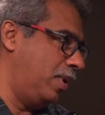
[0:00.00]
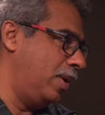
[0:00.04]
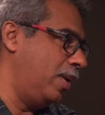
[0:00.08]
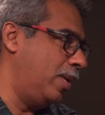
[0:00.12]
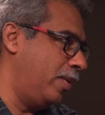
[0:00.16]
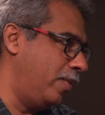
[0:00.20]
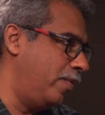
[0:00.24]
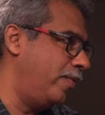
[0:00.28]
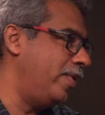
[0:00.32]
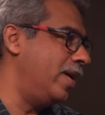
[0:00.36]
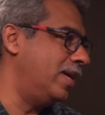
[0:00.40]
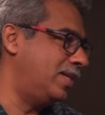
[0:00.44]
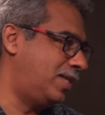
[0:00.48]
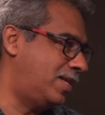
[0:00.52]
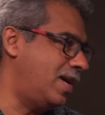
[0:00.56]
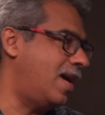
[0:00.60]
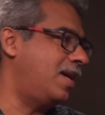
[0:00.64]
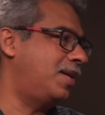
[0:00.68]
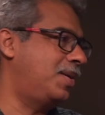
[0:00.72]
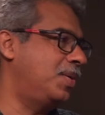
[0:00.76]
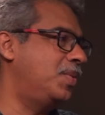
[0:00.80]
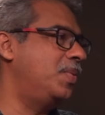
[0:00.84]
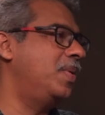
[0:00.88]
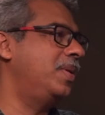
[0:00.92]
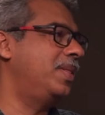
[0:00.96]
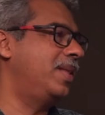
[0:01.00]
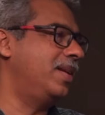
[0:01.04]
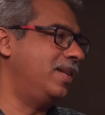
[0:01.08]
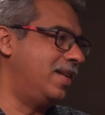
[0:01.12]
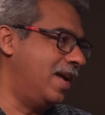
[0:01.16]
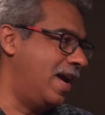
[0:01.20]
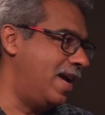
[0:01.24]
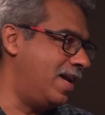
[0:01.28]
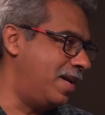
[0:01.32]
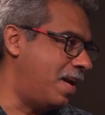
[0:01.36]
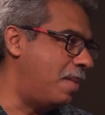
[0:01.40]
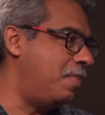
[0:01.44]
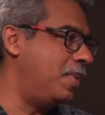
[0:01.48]
Well, we started with the
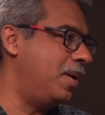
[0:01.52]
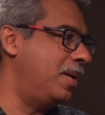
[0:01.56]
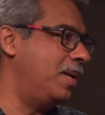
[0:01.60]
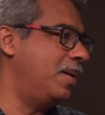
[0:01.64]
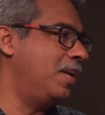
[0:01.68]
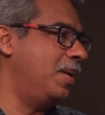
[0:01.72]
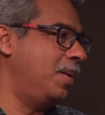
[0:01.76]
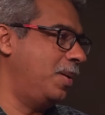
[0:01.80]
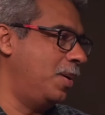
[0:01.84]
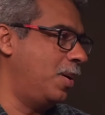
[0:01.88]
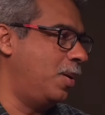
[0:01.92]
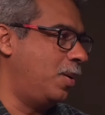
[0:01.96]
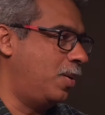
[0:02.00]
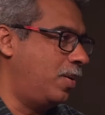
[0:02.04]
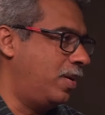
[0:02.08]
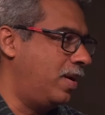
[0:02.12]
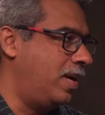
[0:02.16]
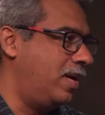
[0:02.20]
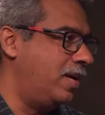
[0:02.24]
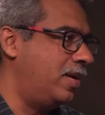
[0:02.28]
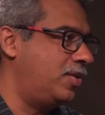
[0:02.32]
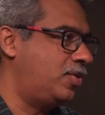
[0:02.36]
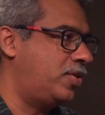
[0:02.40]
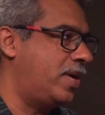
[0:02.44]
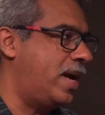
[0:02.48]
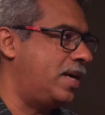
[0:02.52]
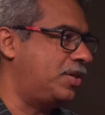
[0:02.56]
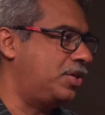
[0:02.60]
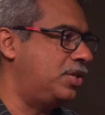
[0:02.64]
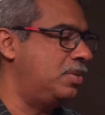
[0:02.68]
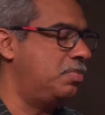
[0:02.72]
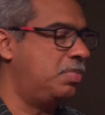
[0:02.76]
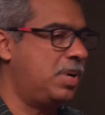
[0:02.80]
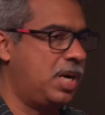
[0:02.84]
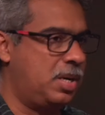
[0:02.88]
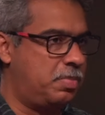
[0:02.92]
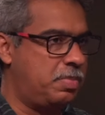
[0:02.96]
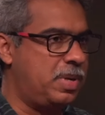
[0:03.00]
date. I mean, your attraction
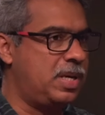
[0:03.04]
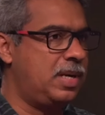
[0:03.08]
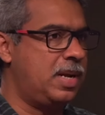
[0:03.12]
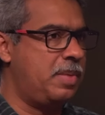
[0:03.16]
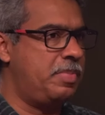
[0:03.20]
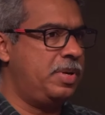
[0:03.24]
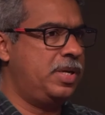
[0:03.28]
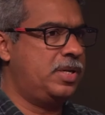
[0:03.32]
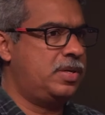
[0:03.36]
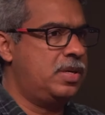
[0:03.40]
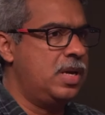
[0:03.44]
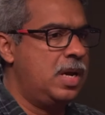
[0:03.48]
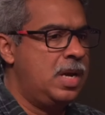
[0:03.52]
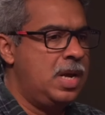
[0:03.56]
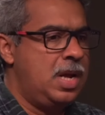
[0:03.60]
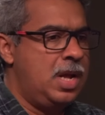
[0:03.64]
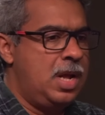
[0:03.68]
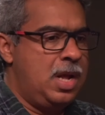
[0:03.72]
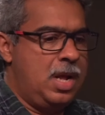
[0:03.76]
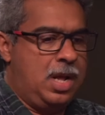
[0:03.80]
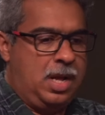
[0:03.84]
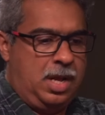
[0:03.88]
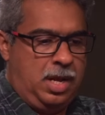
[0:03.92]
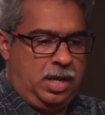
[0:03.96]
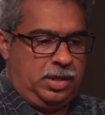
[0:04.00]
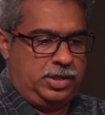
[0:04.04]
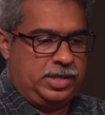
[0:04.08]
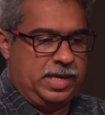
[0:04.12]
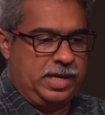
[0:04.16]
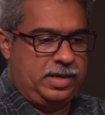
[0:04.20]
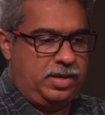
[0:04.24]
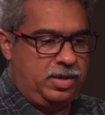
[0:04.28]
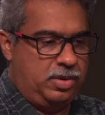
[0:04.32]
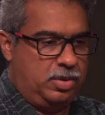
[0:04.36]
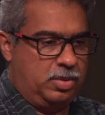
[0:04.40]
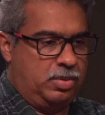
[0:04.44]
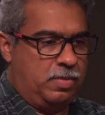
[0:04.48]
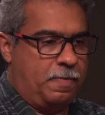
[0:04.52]
part. But let me tell
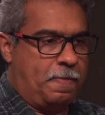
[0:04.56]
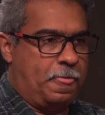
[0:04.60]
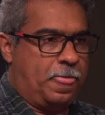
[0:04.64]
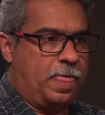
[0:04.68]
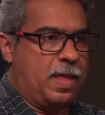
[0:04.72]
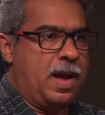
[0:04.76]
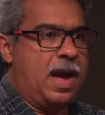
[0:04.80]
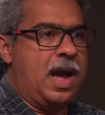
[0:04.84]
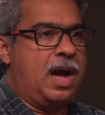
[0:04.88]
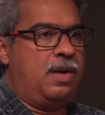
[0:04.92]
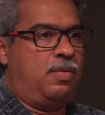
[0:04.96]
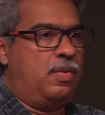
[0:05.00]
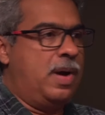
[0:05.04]
you, our